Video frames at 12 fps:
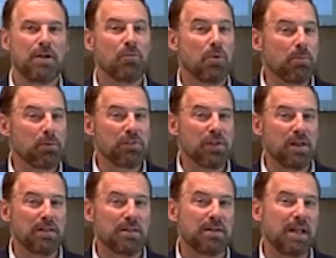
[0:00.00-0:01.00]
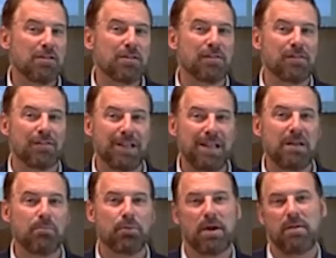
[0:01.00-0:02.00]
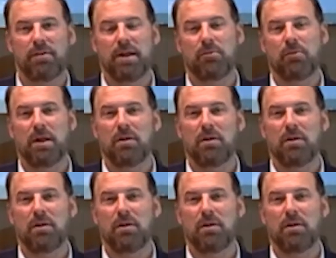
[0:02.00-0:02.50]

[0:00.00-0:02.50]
representing the nation's leading private equity